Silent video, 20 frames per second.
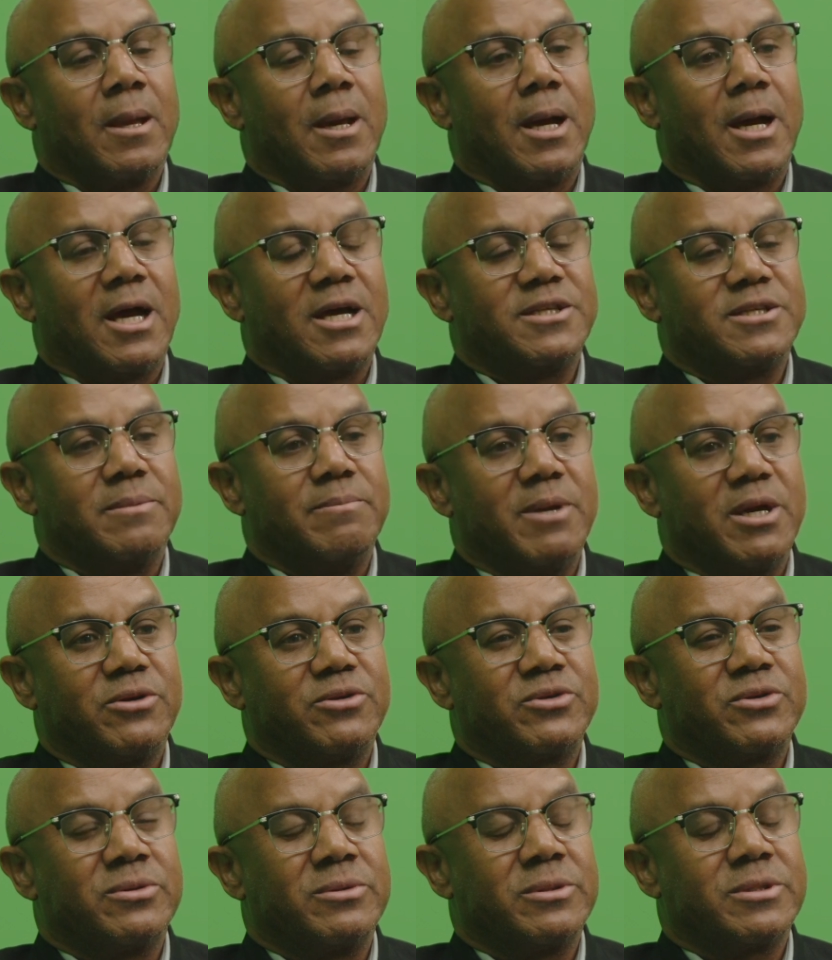as a
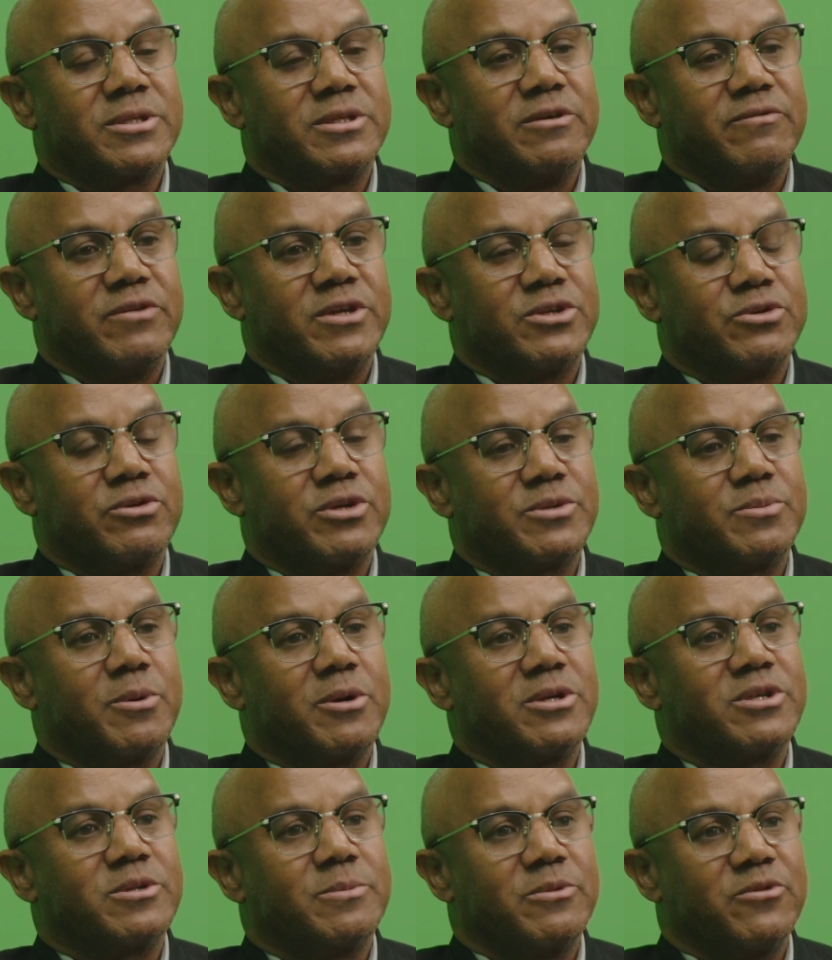Met Service
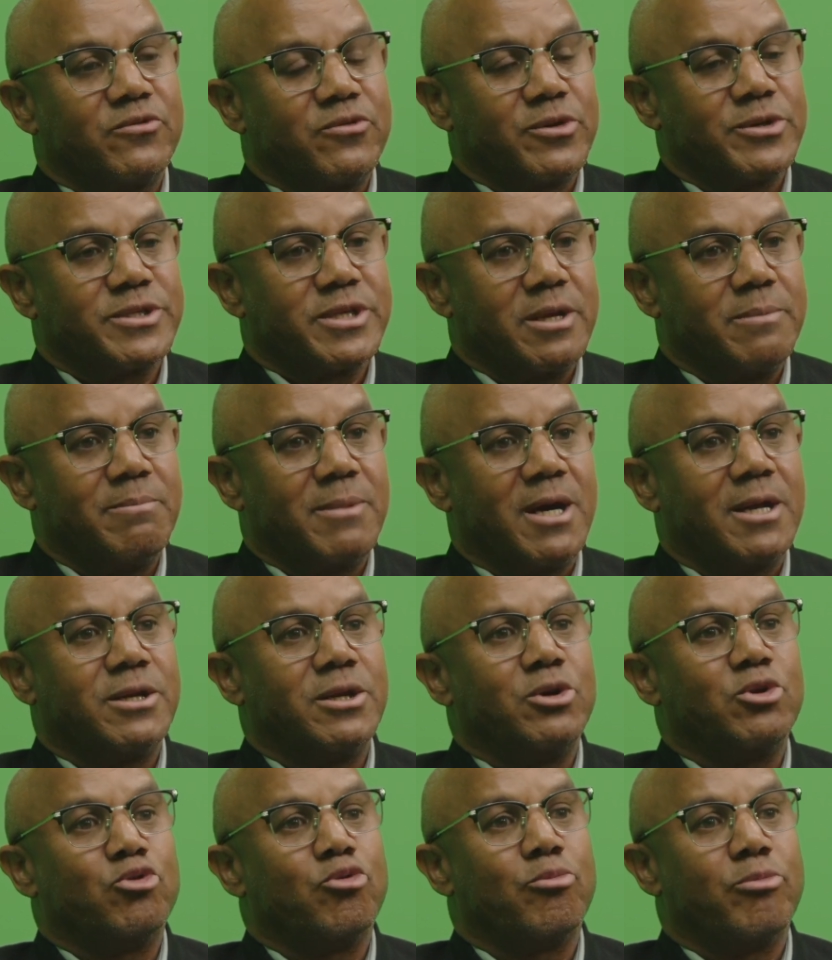responsible for St.
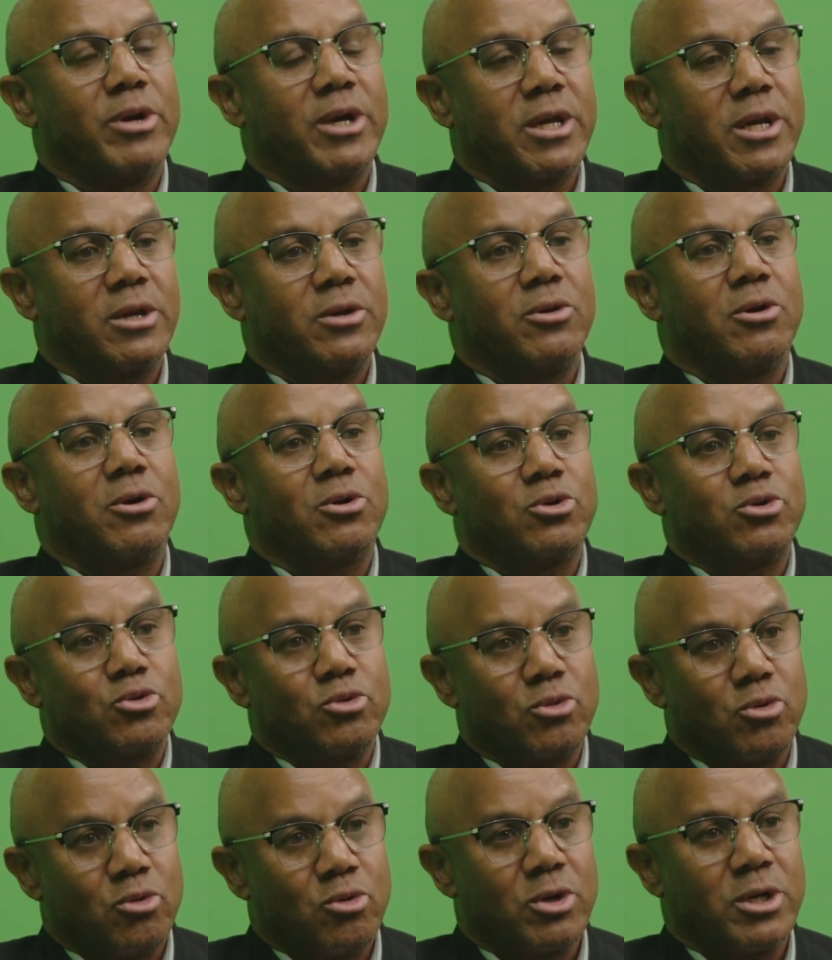Martin to break it down
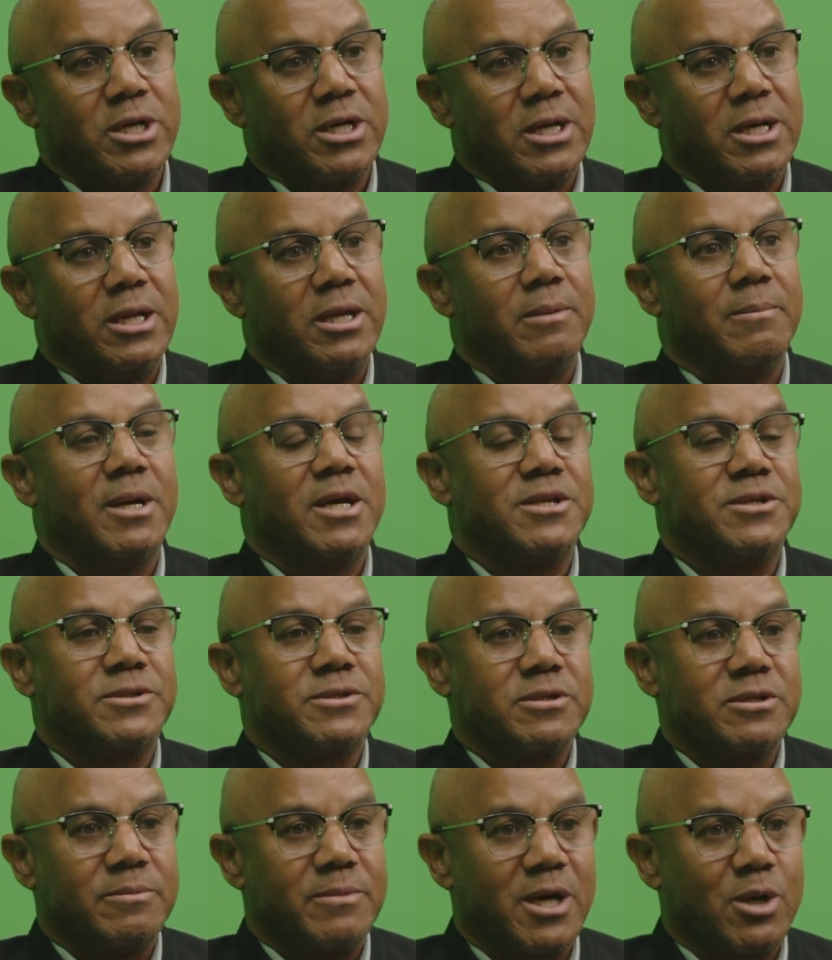to the layman's
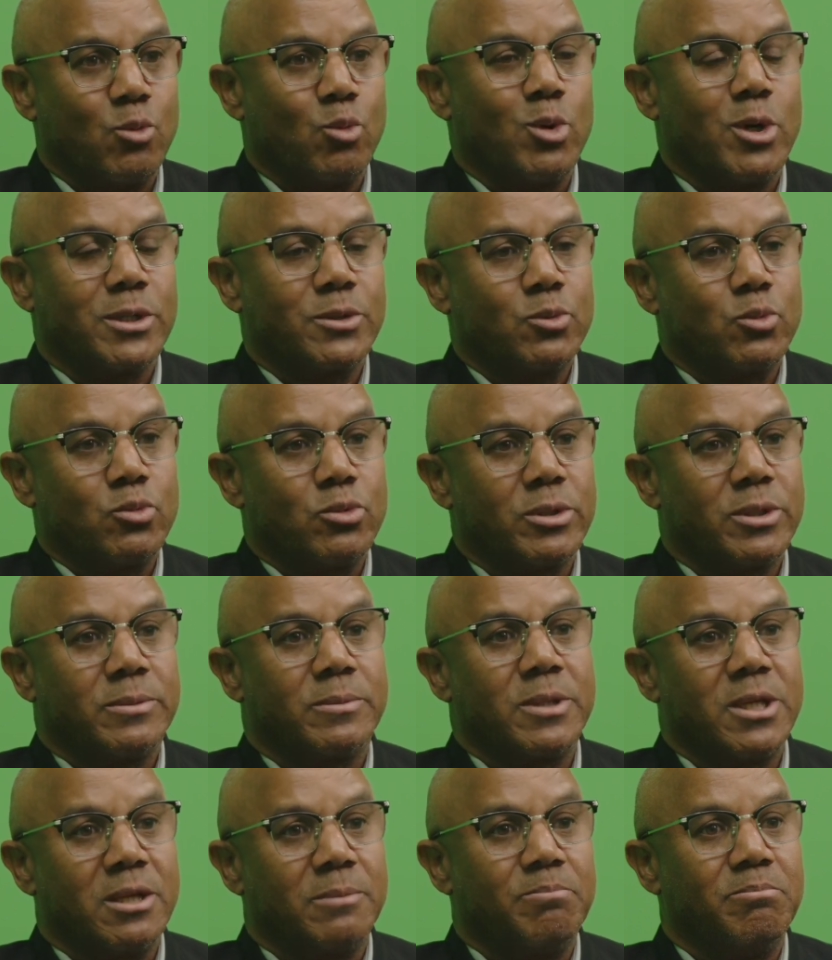term and what would
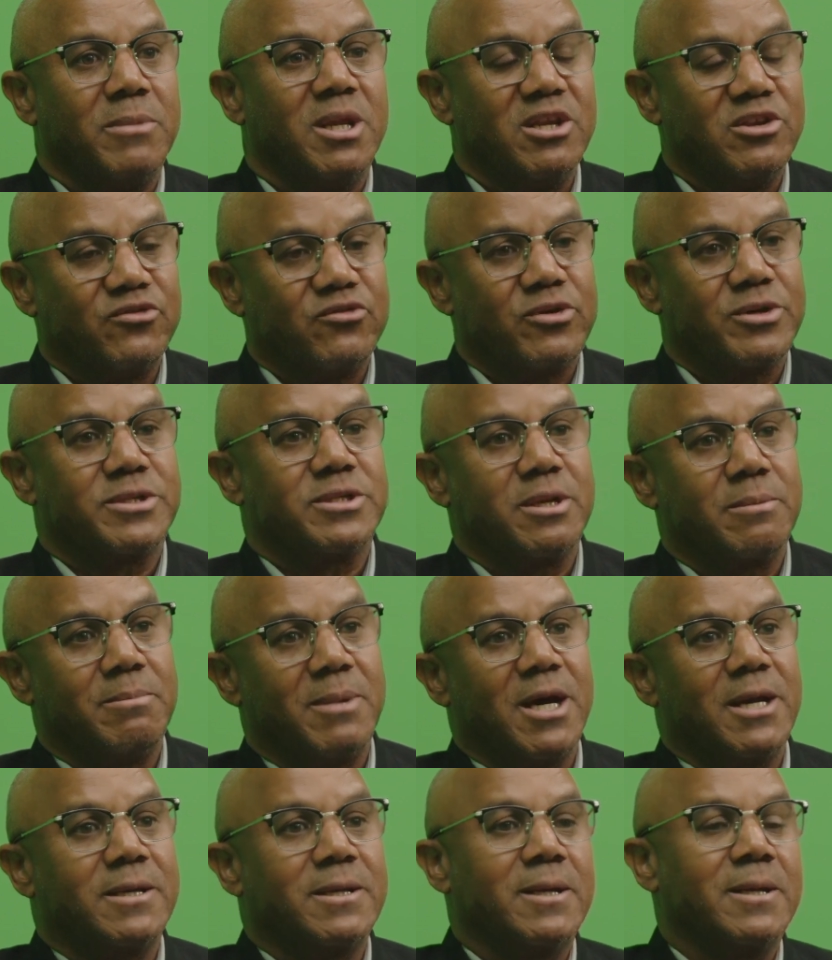it mean for St.
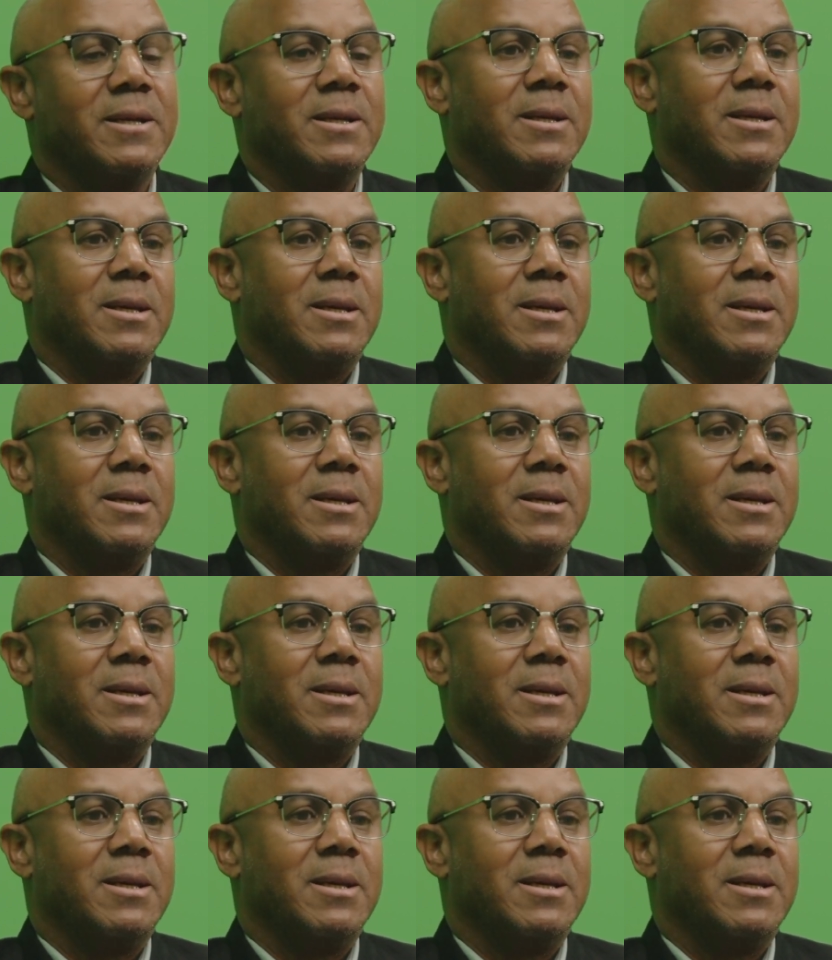Martin.